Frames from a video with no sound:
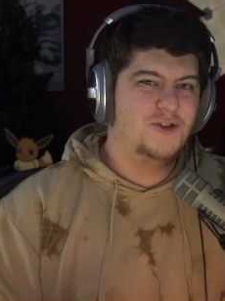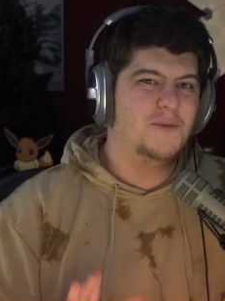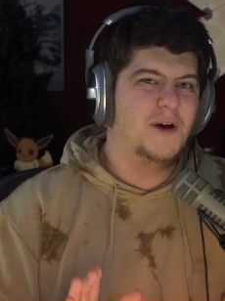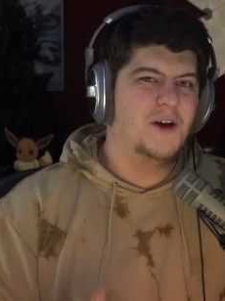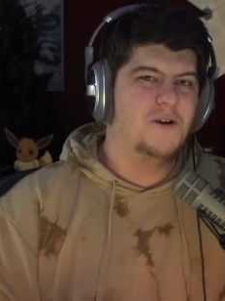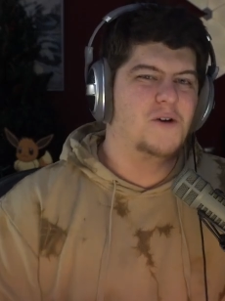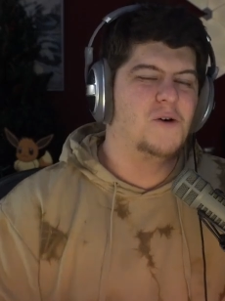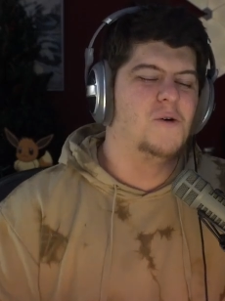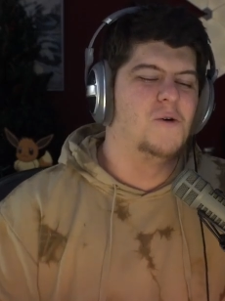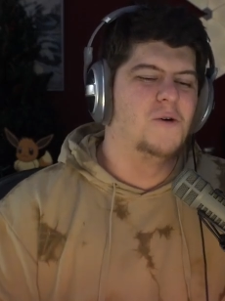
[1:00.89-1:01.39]

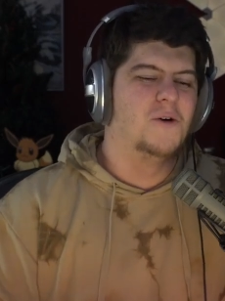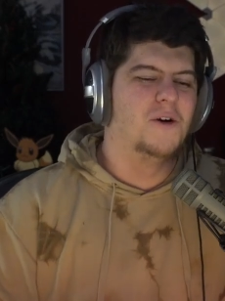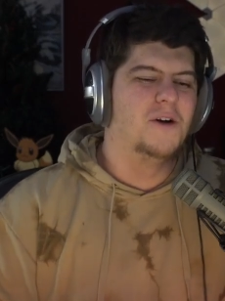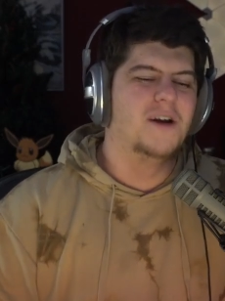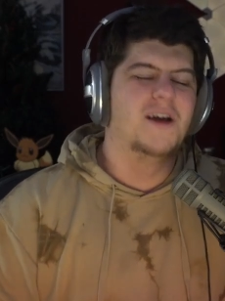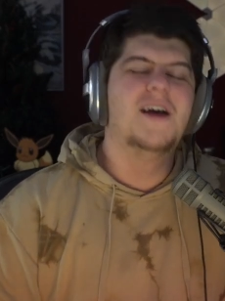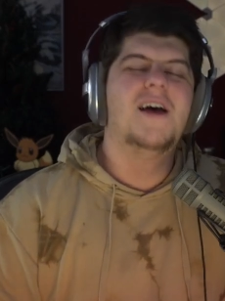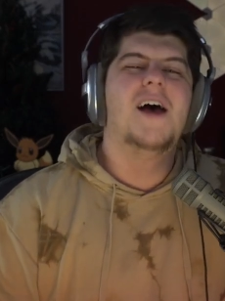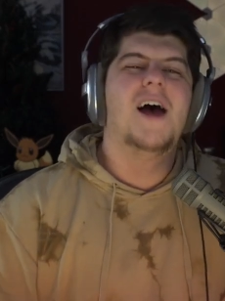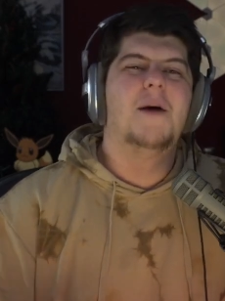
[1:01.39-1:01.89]
own horn,
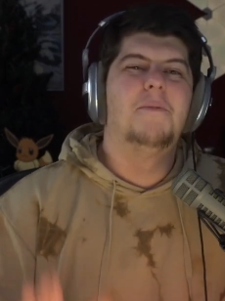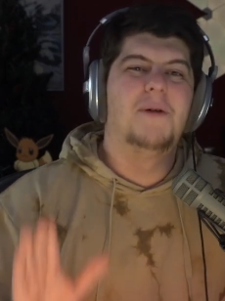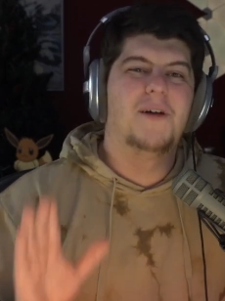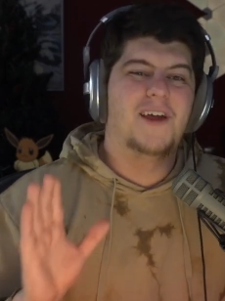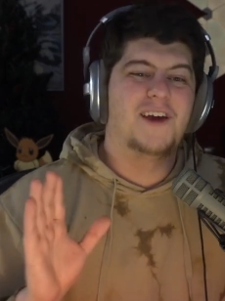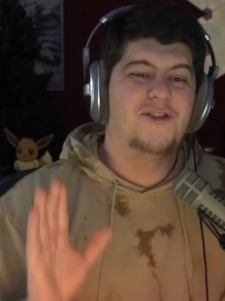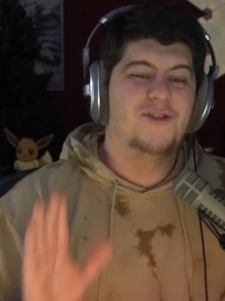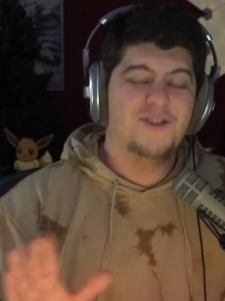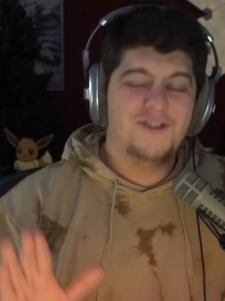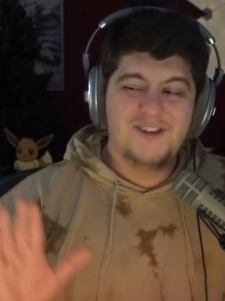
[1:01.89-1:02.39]
but
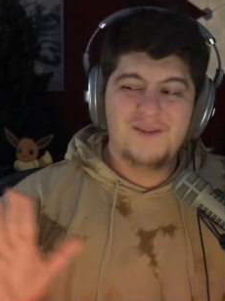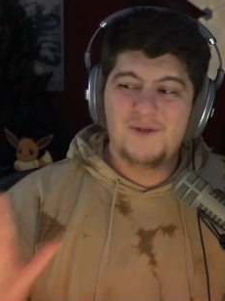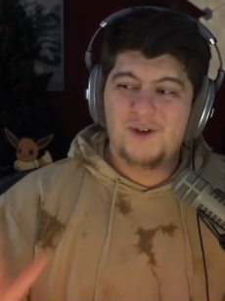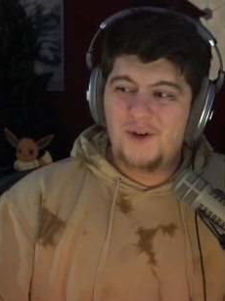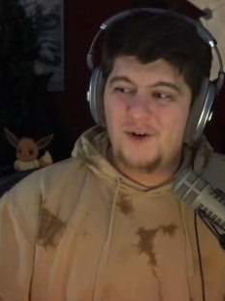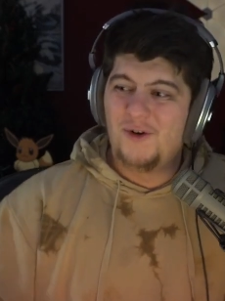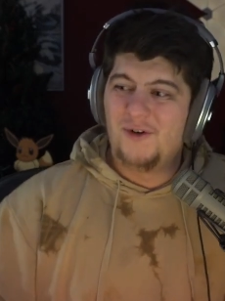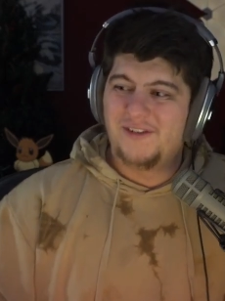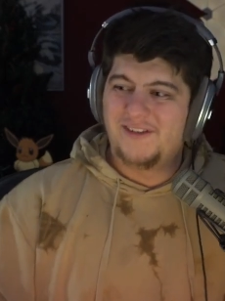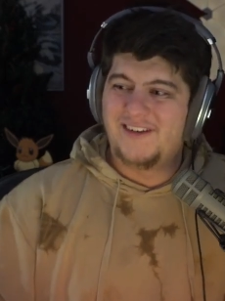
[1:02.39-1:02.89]
like there's some
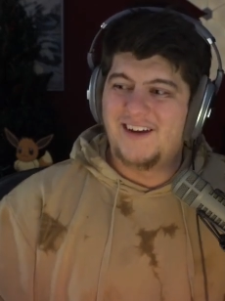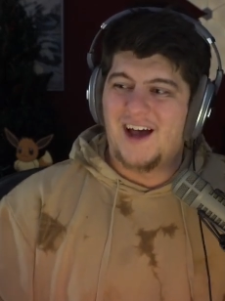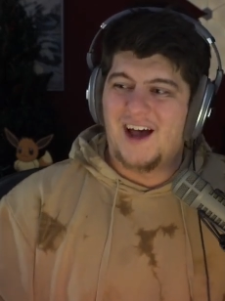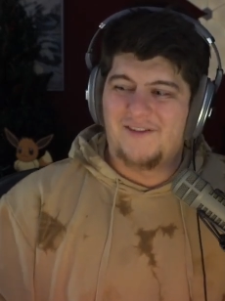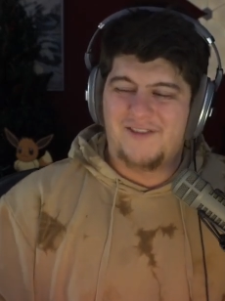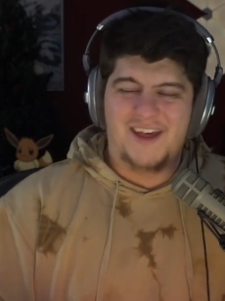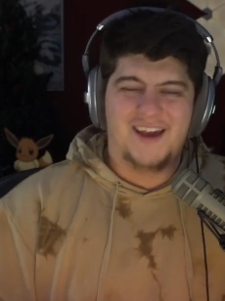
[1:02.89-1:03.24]
cool stuff.